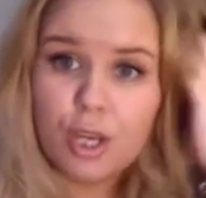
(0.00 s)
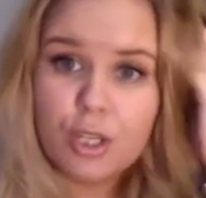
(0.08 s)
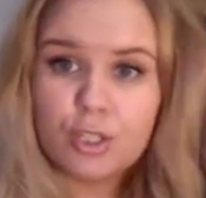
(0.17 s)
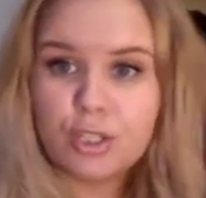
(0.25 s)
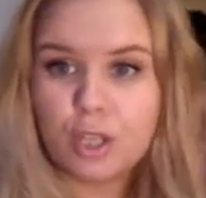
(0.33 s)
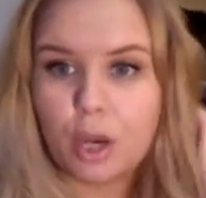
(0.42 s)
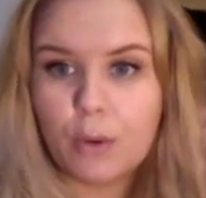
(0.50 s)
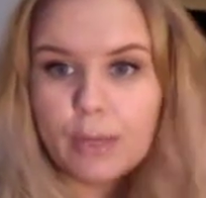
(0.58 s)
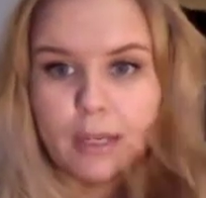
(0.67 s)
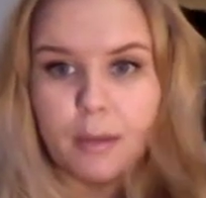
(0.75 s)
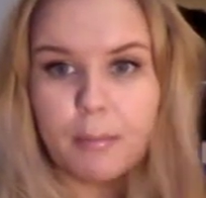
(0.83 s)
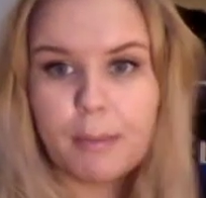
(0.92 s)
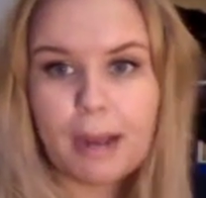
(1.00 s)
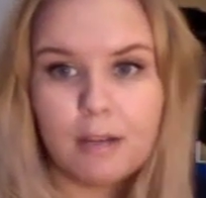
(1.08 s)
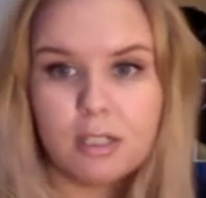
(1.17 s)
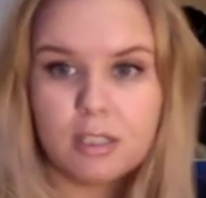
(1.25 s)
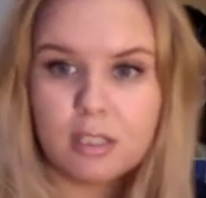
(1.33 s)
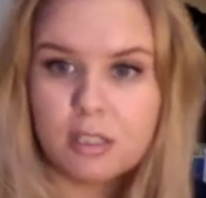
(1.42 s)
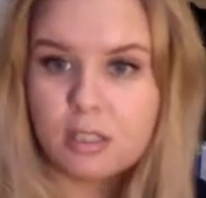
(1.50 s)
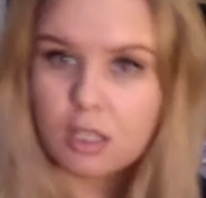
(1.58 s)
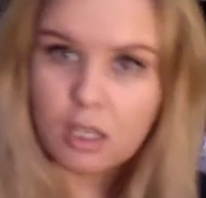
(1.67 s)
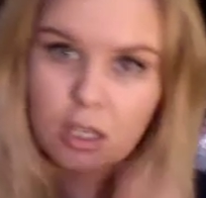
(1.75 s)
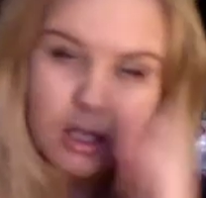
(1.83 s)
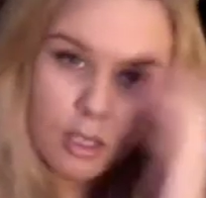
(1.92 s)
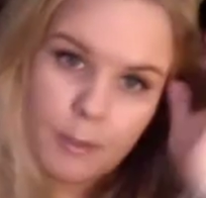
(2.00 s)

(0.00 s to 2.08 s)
So in comparison to